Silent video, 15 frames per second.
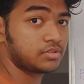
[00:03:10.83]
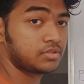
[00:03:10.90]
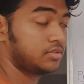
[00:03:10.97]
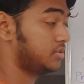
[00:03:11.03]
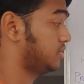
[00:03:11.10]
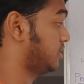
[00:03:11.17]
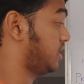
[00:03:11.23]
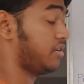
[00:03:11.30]
there are
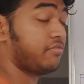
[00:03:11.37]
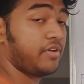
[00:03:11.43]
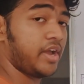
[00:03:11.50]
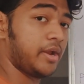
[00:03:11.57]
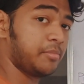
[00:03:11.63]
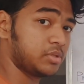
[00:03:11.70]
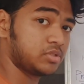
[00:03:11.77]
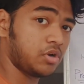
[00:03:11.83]
5 empty
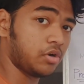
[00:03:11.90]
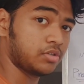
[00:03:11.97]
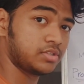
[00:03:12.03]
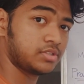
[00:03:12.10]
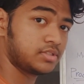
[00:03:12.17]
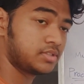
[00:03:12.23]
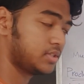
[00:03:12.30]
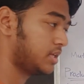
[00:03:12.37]
slots.
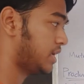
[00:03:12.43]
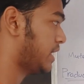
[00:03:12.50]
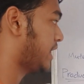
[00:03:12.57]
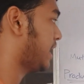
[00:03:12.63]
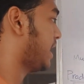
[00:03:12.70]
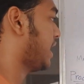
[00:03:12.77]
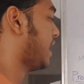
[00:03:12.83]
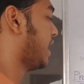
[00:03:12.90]

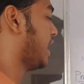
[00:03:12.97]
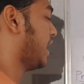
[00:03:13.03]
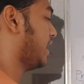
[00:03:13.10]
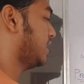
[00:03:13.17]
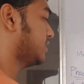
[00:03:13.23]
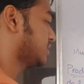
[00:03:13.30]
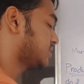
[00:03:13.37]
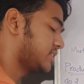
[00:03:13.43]
And this
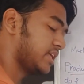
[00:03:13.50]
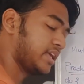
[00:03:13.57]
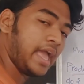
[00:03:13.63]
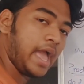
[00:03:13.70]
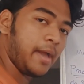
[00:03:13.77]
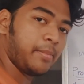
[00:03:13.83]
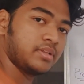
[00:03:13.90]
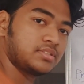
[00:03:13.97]
thing happens
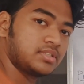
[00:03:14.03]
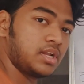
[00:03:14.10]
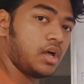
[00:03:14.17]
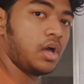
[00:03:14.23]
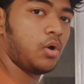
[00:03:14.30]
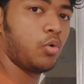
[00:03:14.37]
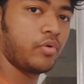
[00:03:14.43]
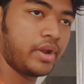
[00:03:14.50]
over
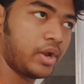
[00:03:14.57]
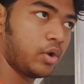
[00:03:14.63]
and over